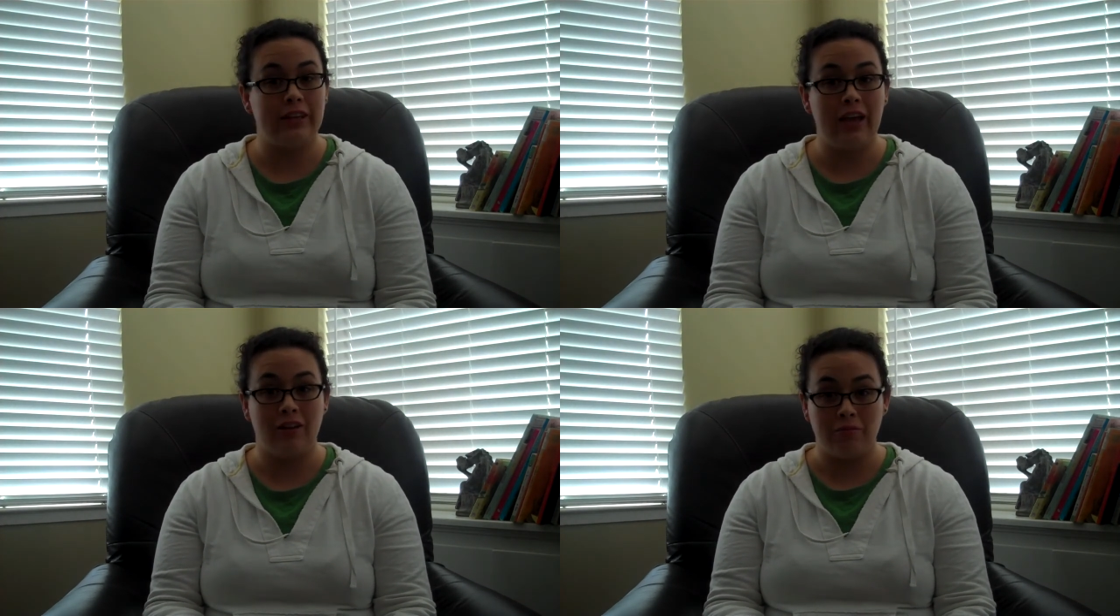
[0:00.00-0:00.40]

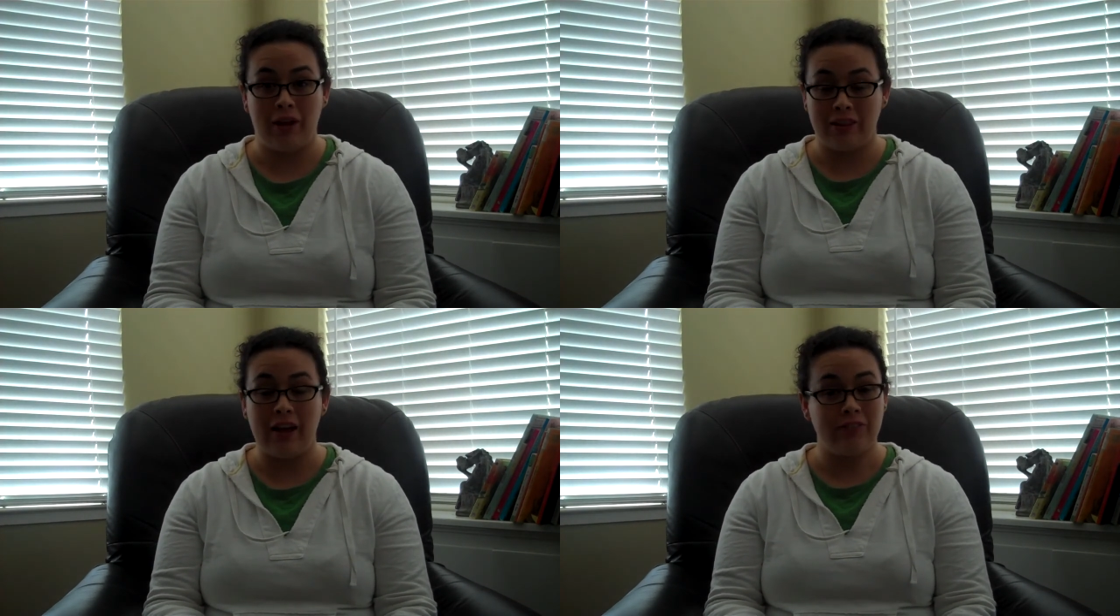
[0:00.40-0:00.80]
again,
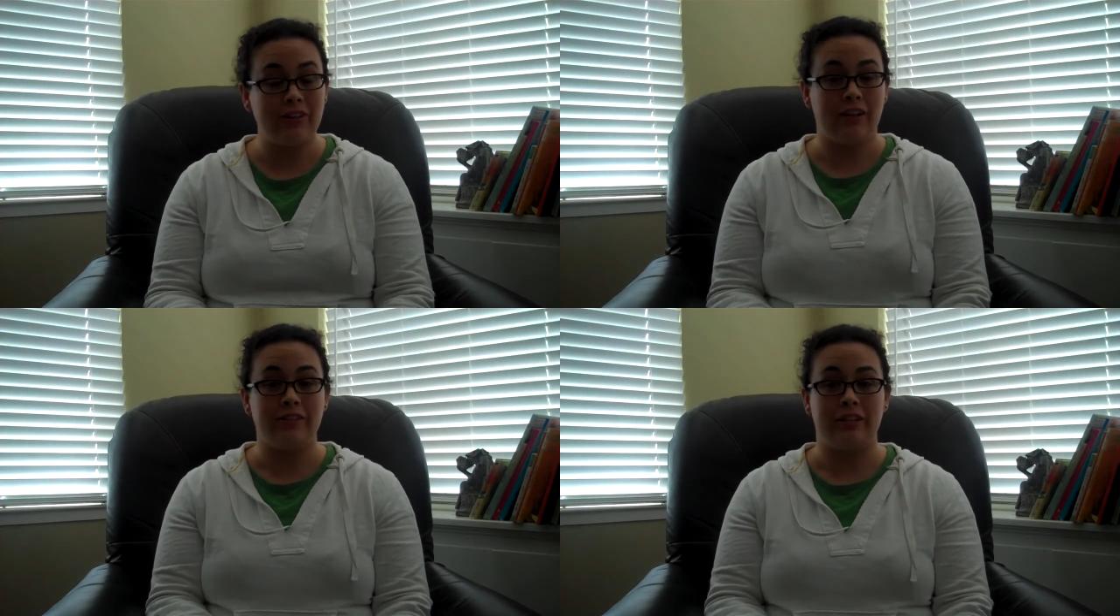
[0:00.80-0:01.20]
my
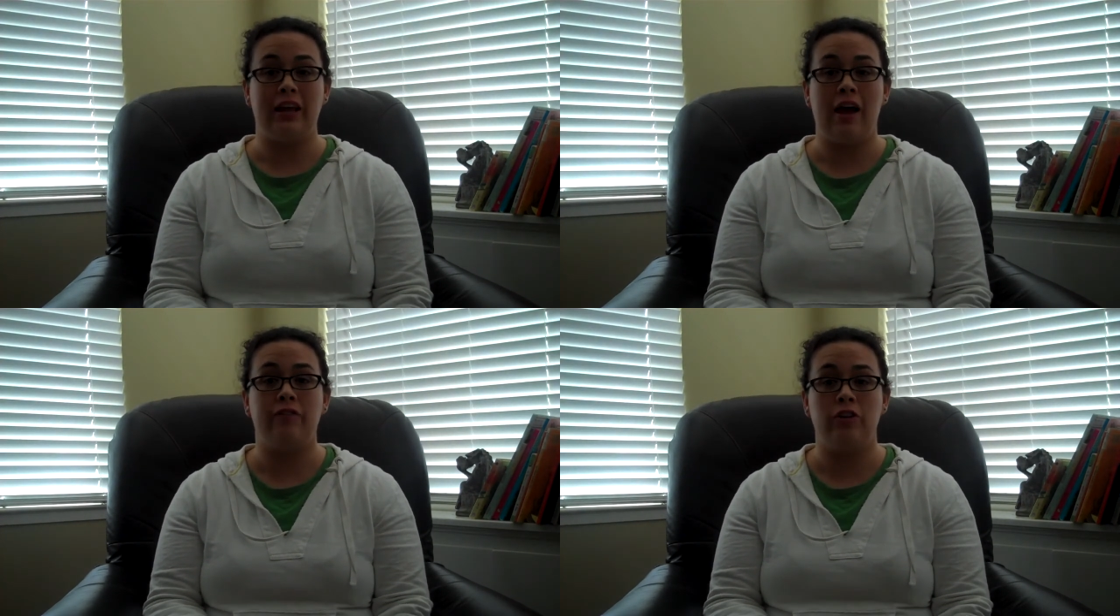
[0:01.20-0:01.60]
lifestyle is going
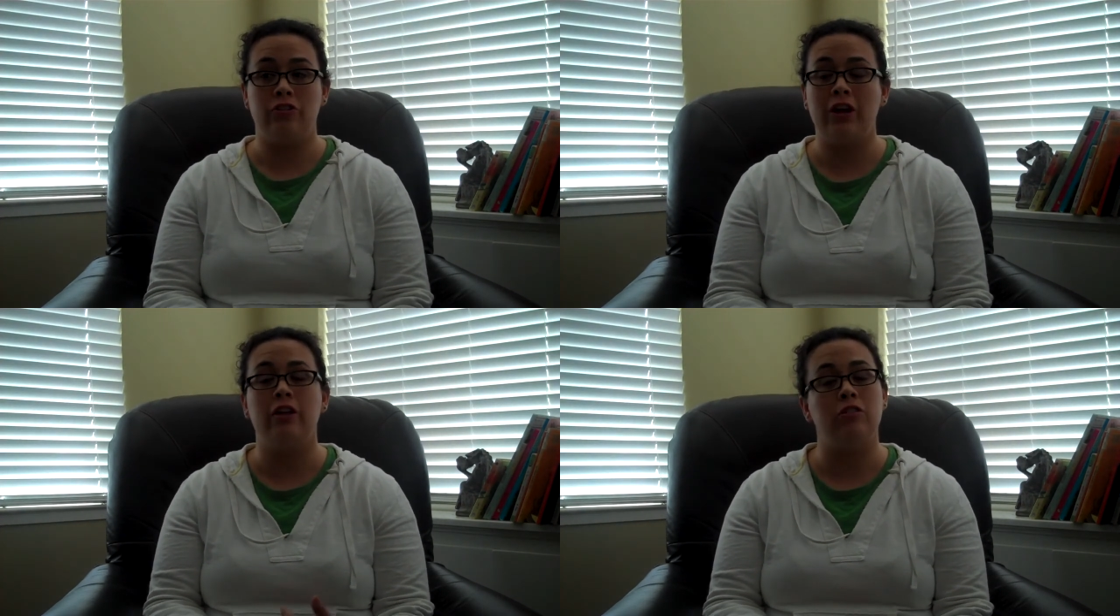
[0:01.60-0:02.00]
to have to
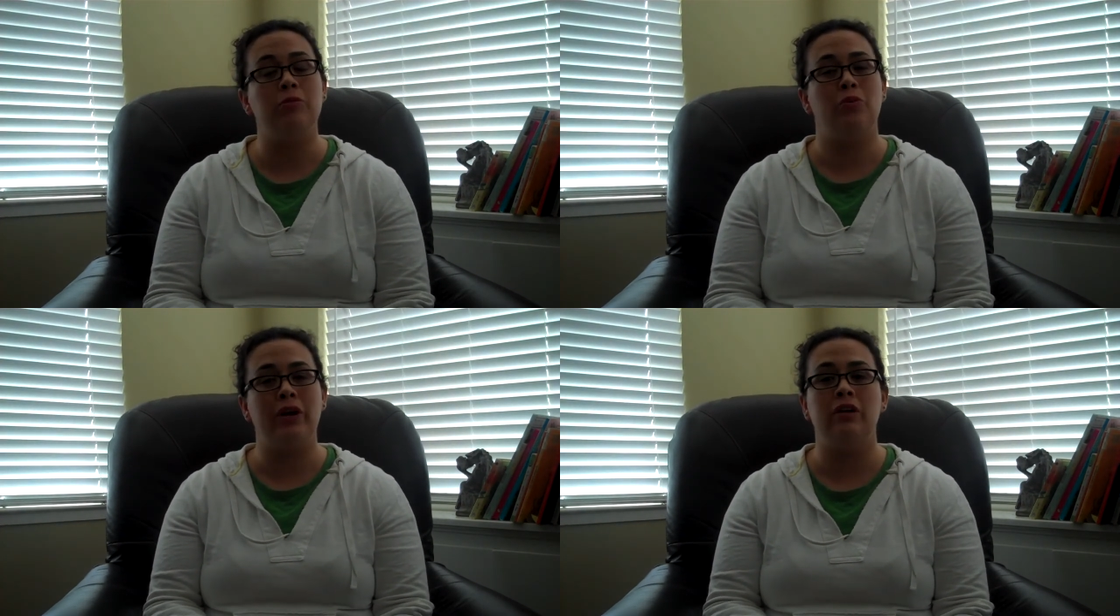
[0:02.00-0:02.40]
change. I'm
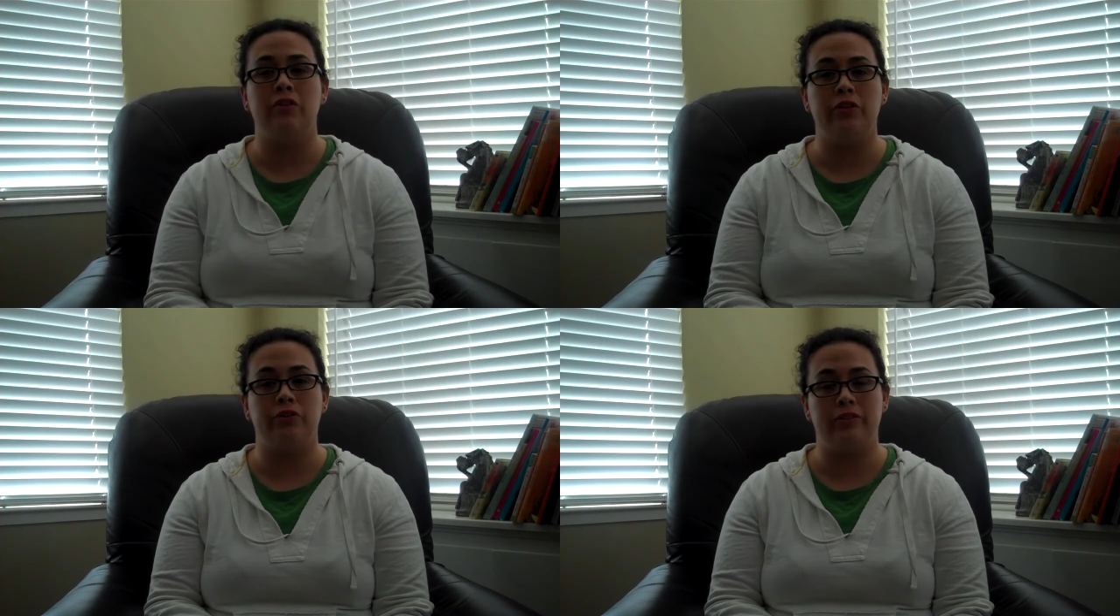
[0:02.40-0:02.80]
aware of
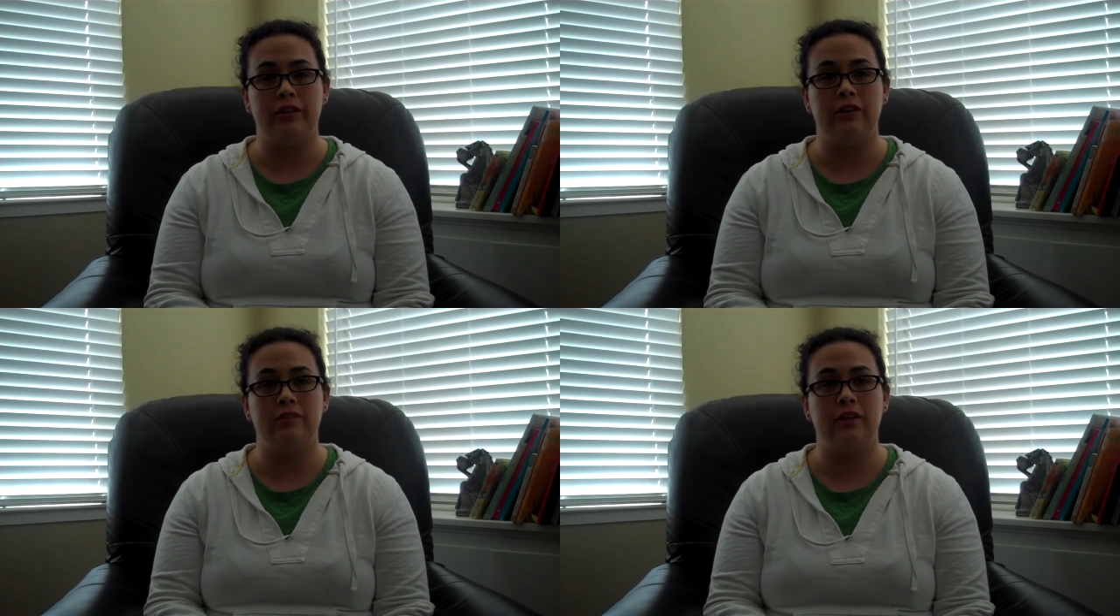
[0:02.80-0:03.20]
all those
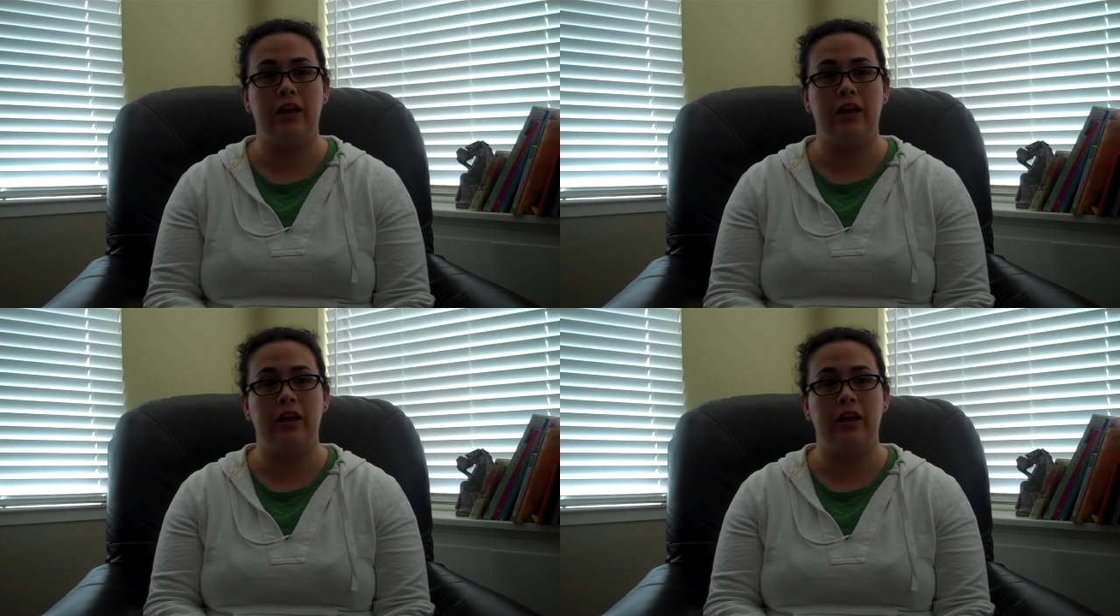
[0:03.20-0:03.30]
things.